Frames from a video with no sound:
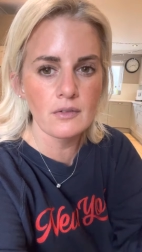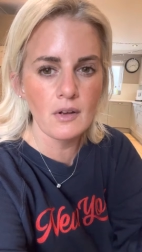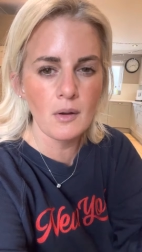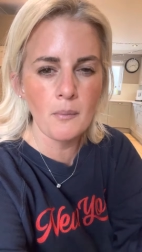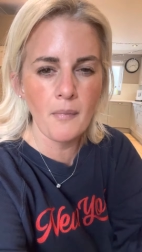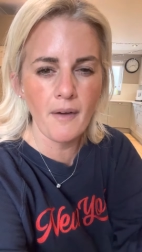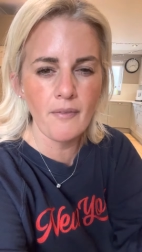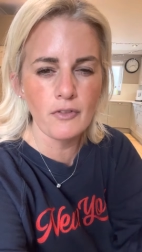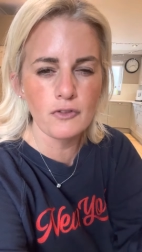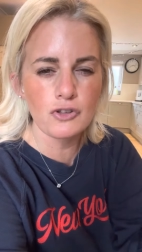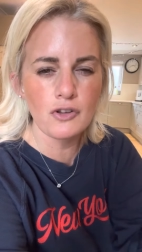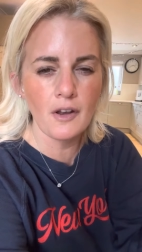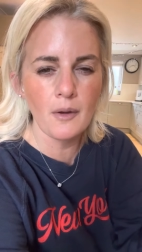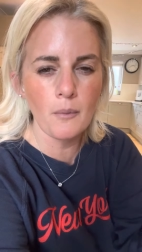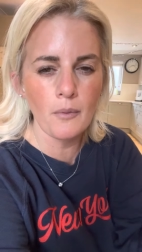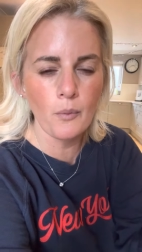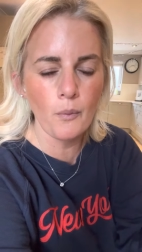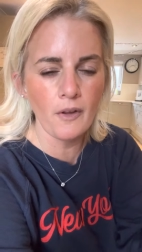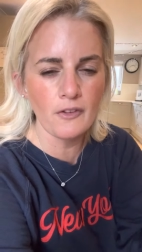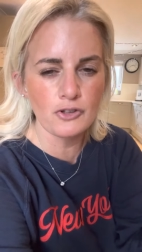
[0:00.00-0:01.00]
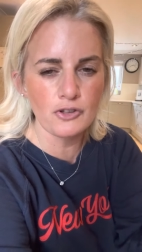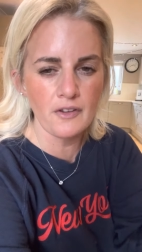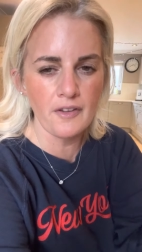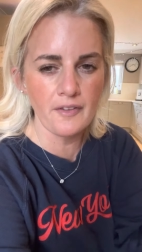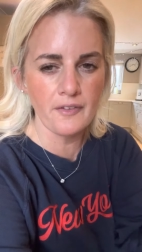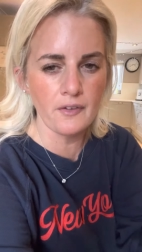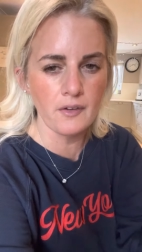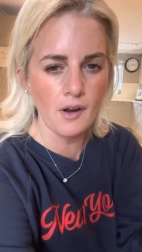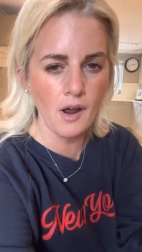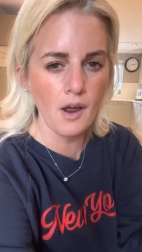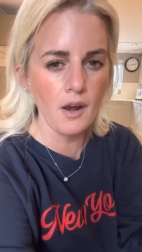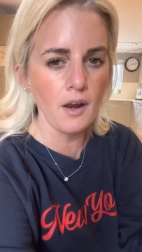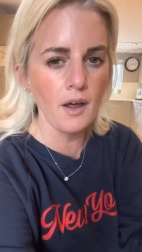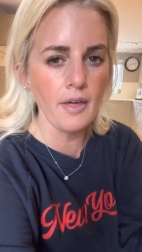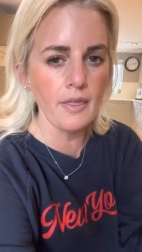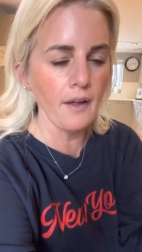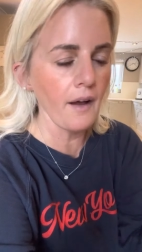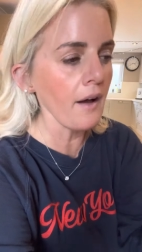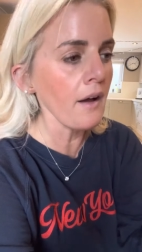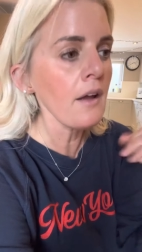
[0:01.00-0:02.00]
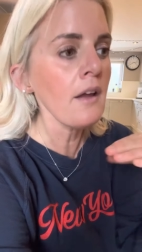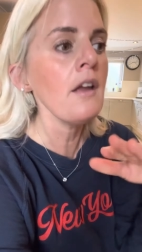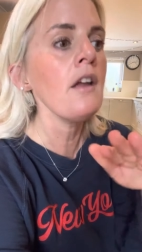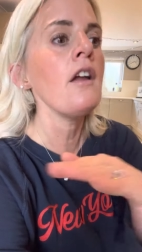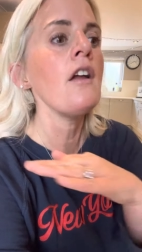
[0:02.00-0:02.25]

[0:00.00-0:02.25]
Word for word: might have chili with wedges tonight, like that.